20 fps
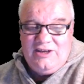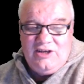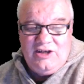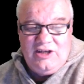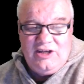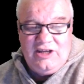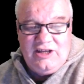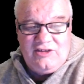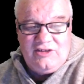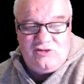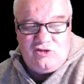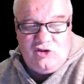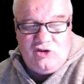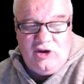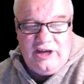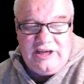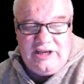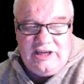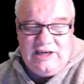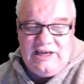
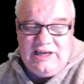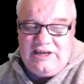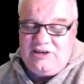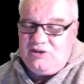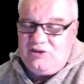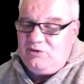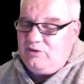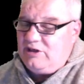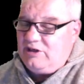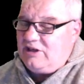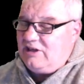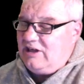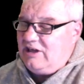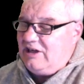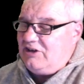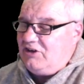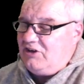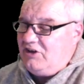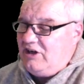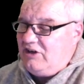triangulated irregular
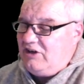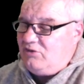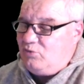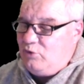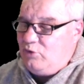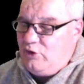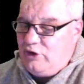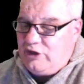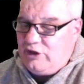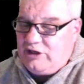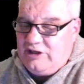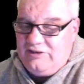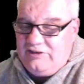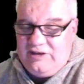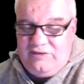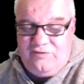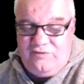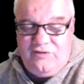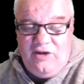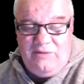network, and
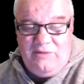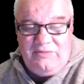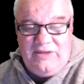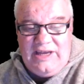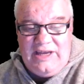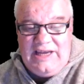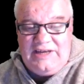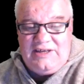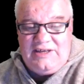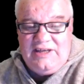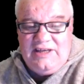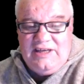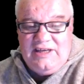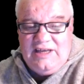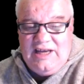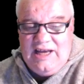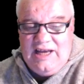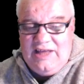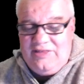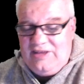then from that,
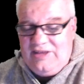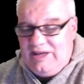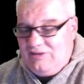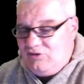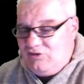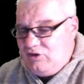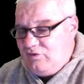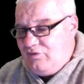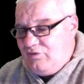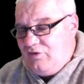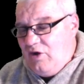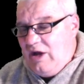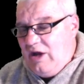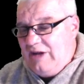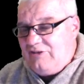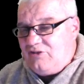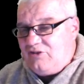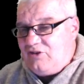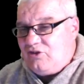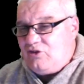that
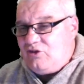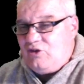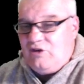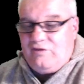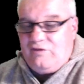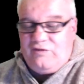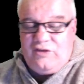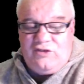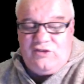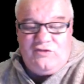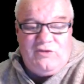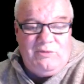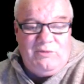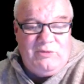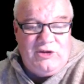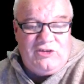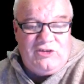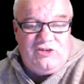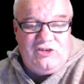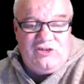defines the surface from
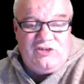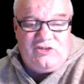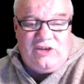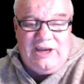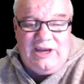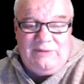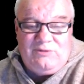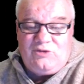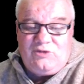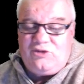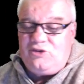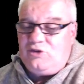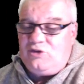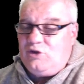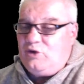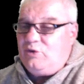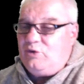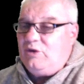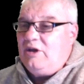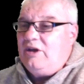which it's able to
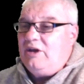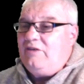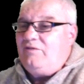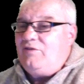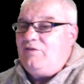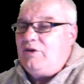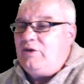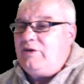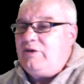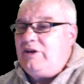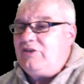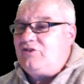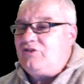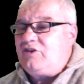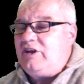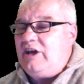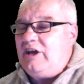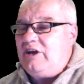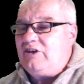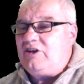do various
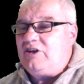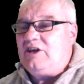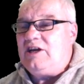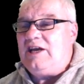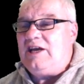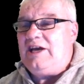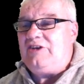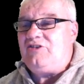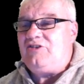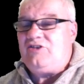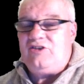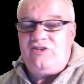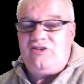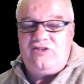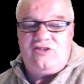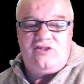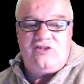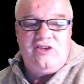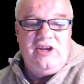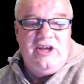
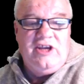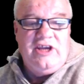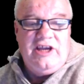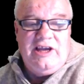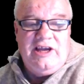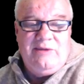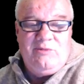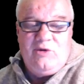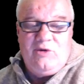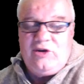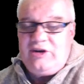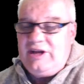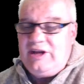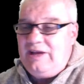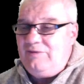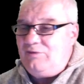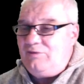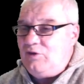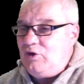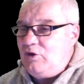calculations and what
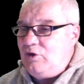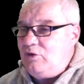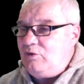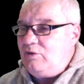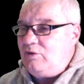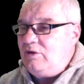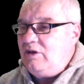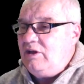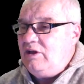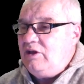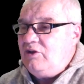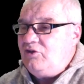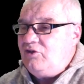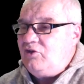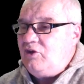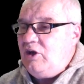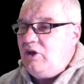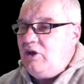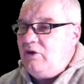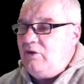have you.
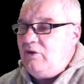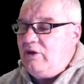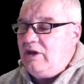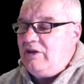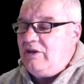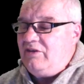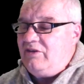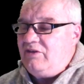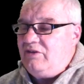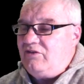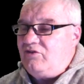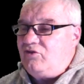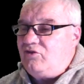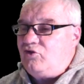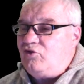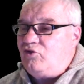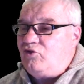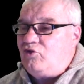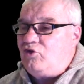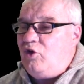So
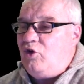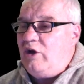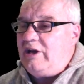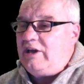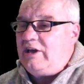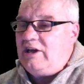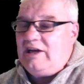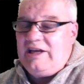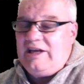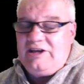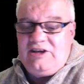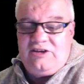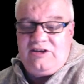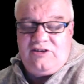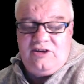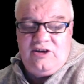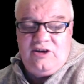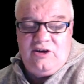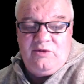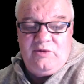triangulated
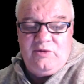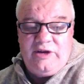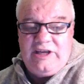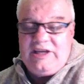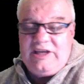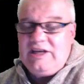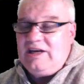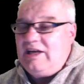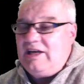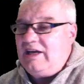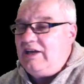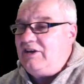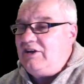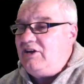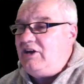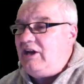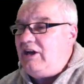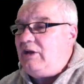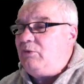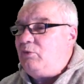irregular
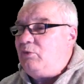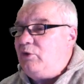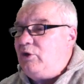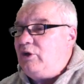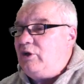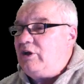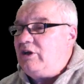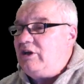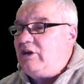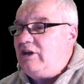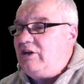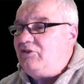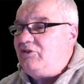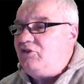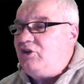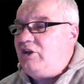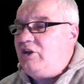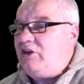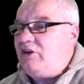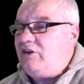network, a
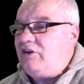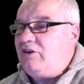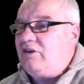TIN.